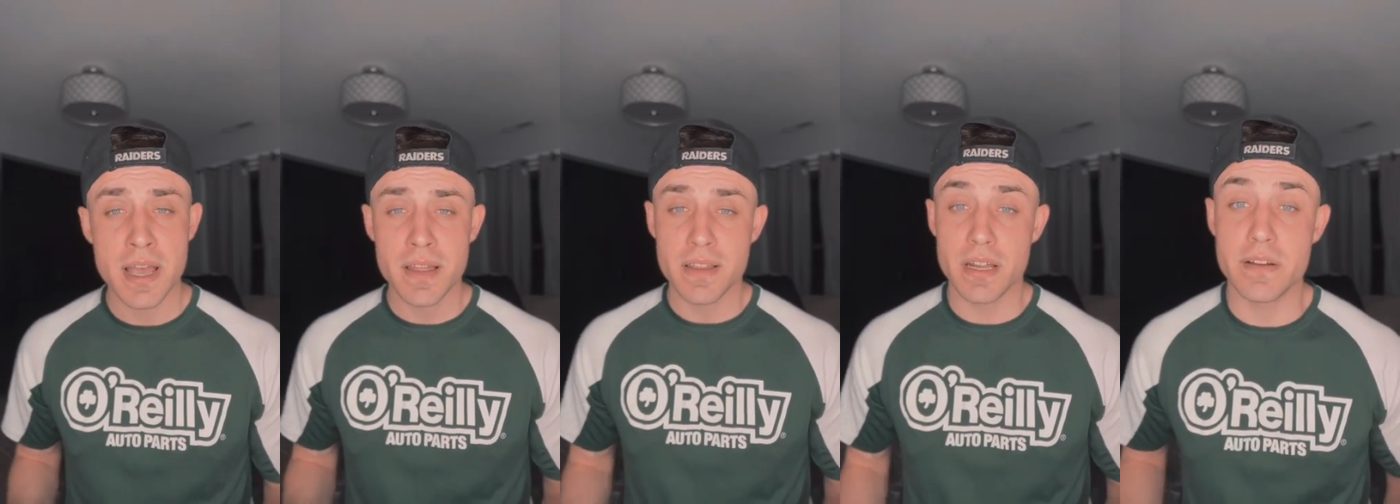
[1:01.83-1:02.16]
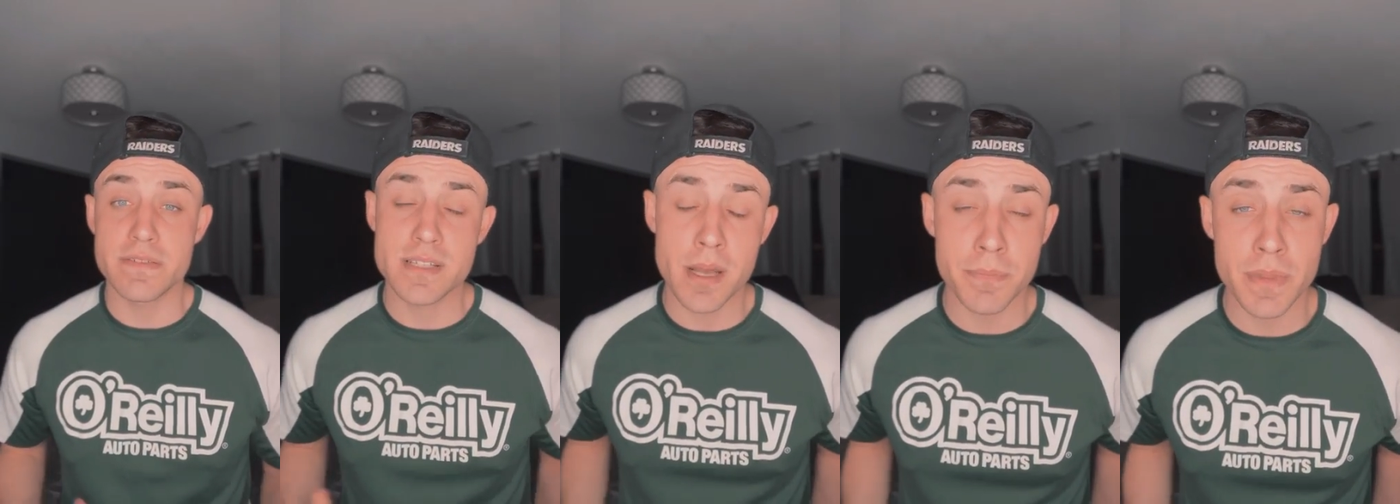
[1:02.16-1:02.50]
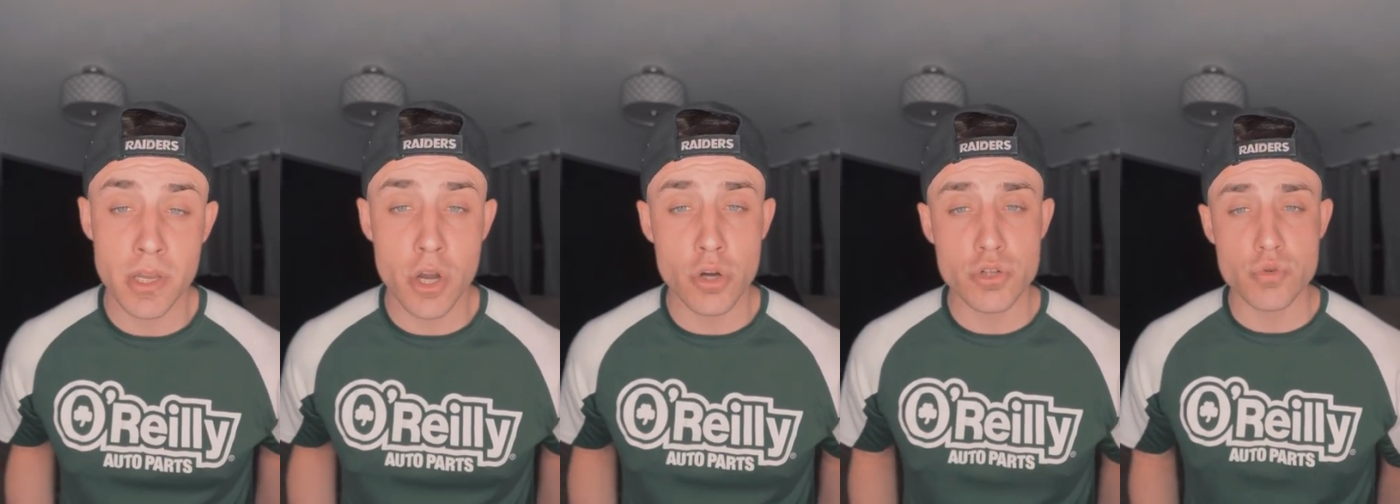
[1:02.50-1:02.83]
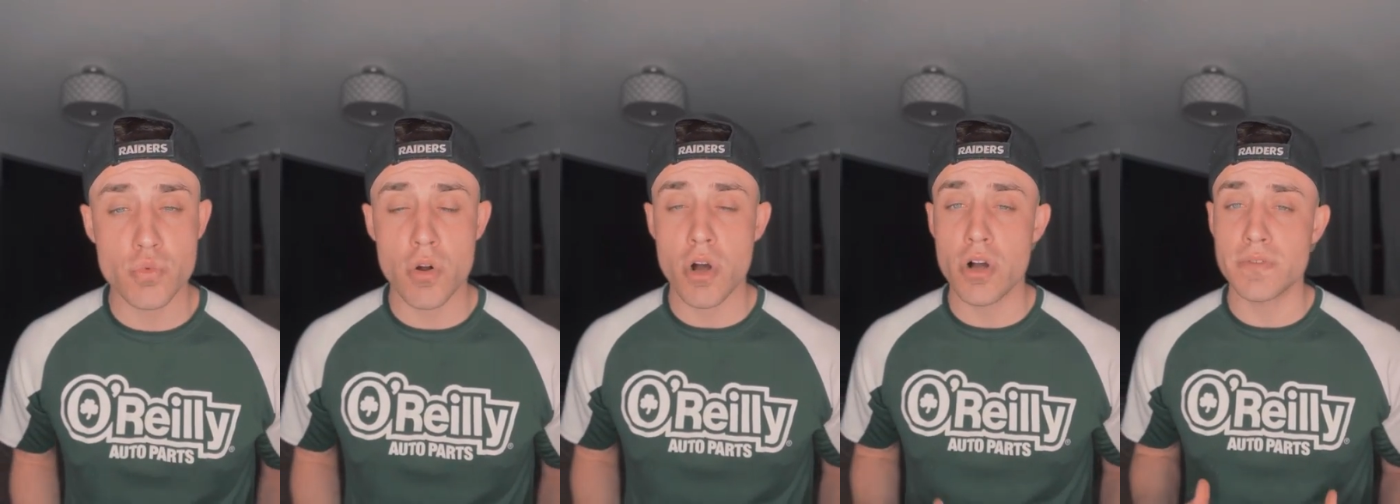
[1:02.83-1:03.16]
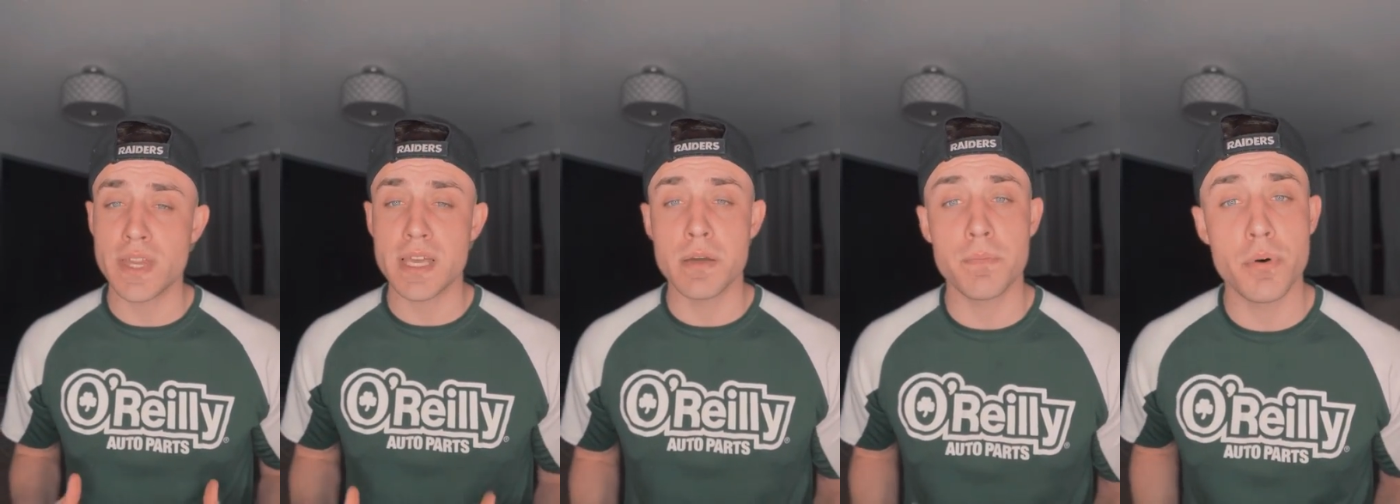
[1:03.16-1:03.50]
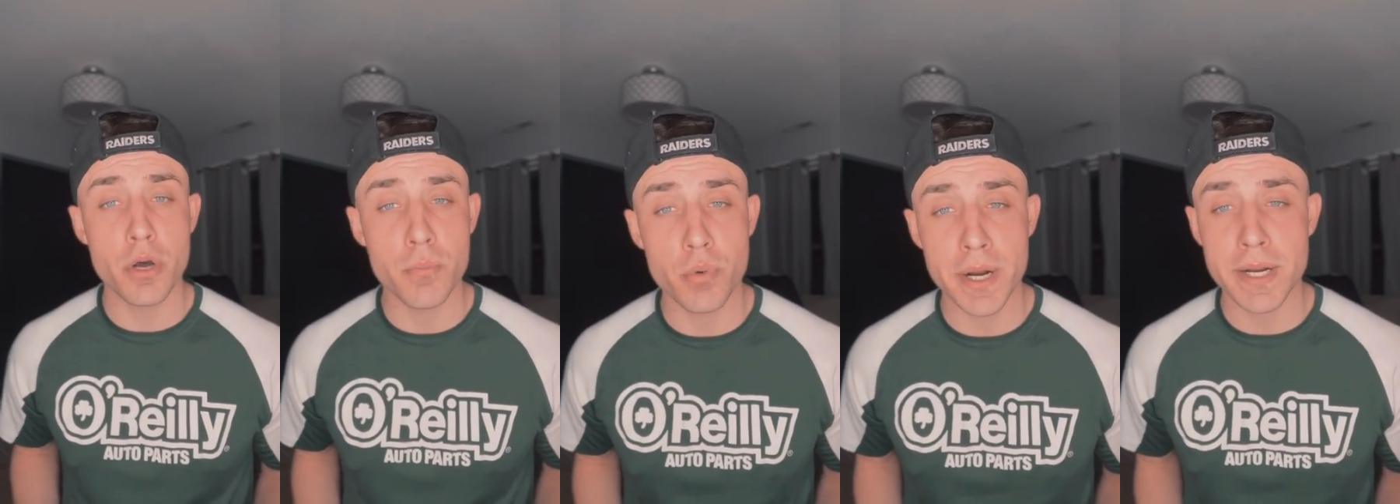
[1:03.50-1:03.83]
that if something goes wrong, they can
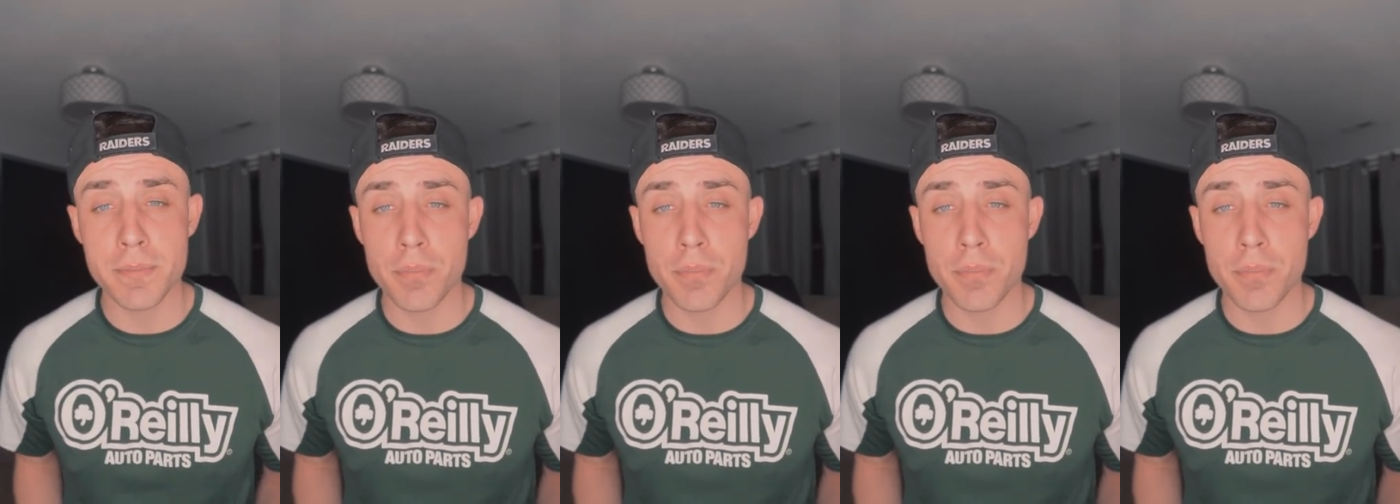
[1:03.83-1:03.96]
put Brandon